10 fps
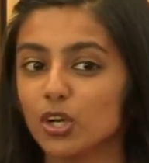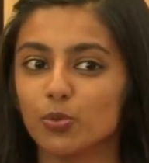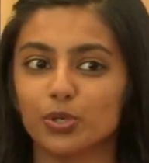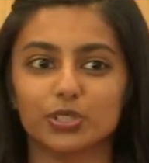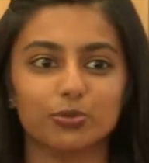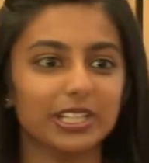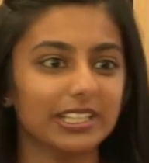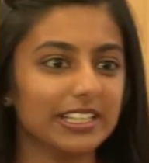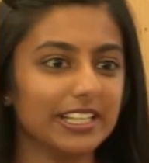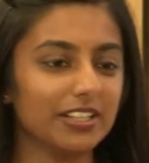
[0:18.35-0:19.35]
which we
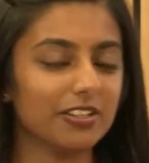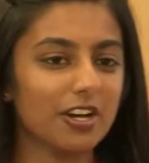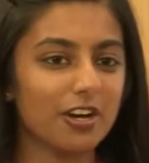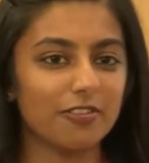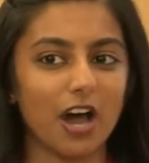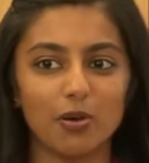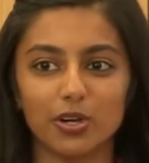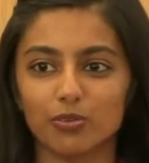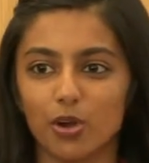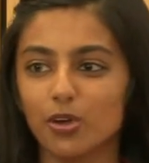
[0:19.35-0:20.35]
need for our
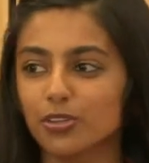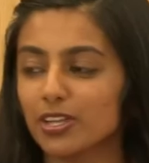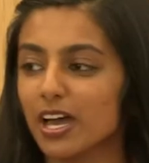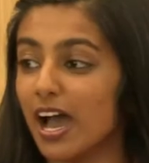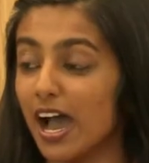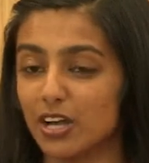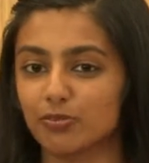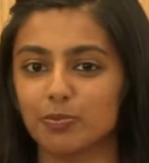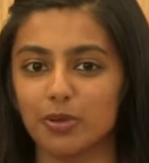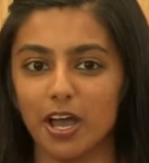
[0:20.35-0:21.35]
growth and
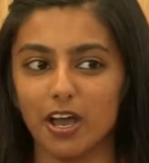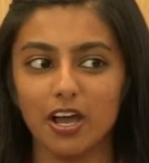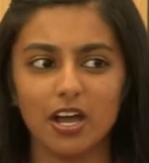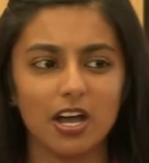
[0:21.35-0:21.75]
repair,